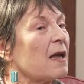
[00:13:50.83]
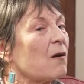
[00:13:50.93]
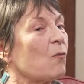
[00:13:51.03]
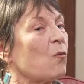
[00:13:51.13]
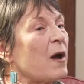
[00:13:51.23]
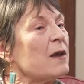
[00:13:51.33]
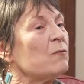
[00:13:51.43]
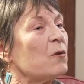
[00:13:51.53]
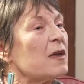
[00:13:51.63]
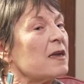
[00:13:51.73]
when
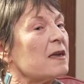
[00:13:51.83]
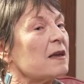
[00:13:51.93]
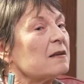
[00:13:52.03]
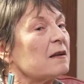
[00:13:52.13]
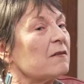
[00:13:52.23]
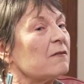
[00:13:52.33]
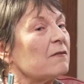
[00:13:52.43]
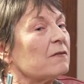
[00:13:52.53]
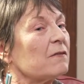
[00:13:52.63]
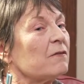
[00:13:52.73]
we
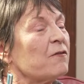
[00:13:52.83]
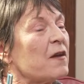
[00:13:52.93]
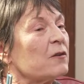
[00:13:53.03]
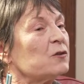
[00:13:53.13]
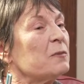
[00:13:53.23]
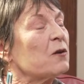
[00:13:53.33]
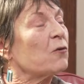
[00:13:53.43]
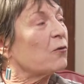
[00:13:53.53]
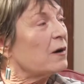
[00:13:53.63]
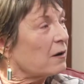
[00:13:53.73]
fail to be
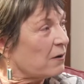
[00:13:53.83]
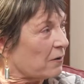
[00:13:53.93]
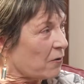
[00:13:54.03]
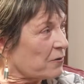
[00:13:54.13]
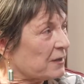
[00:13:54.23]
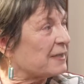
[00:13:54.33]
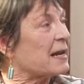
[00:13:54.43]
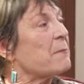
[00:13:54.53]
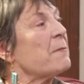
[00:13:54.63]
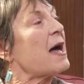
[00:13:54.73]
critical or to
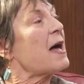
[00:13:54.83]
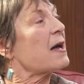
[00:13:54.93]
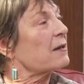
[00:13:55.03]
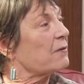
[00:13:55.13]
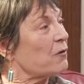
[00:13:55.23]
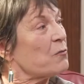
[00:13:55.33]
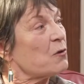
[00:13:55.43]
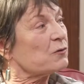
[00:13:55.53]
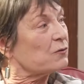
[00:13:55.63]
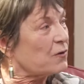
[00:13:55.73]
step back from
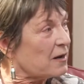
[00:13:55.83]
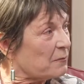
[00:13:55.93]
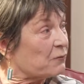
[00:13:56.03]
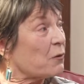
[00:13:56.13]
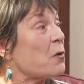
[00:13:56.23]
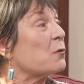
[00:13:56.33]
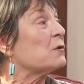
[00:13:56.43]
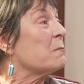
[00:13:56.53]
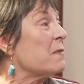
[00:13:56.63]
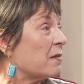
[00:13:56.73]
those dreams, from
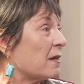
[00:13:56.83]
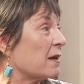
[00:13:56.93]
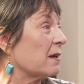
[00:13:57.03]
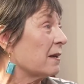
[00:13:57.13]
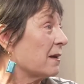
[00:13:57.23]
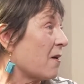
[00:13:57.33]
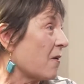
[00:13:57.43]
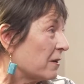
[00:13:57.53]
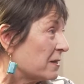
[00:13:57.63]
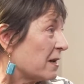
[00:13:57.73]
those mythic
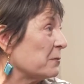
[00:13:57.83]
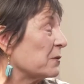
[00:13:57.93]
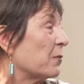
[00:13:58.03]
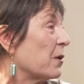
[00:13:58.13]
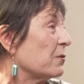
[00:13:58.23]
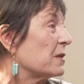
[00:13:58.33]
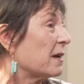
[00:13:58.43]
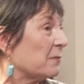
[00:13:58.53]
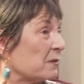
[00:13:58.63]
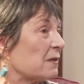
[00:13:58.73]
archetypes or
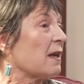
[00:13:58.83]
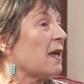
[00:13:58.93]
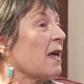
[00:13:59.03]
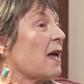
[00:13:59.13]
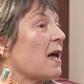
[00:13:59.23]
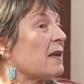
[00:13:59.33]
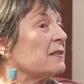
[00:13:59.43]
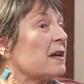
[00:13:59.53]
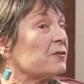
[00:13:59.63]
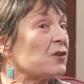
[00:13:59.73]
prototypes,
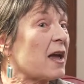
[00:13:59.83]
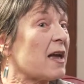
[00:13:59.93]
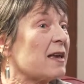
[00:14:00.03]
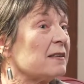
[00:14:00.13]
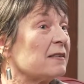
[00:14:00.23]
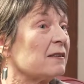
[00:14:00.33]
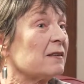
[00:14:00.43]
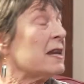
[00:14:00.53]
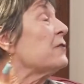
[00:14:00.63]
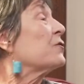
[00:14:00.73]
such as
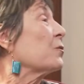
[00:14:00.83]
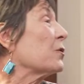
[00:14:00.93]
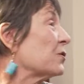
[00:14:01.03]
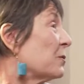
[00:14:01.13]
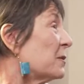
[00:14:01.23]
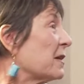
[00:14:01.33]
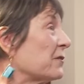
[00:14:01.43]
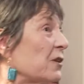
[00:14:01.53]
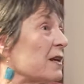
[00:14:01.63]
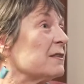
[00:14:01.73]
nature worship,
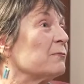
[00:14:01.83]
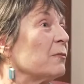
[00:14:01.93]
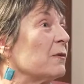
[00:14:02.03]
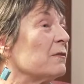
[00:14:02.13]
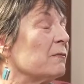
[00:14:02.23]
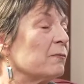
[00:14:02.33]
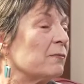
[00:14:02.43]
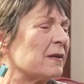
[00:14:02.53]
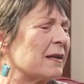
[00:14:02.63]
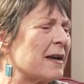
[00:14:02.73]
such as
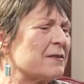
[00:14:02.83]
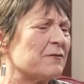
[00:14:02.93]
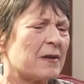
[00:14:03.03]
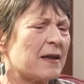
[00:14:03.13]
kind of,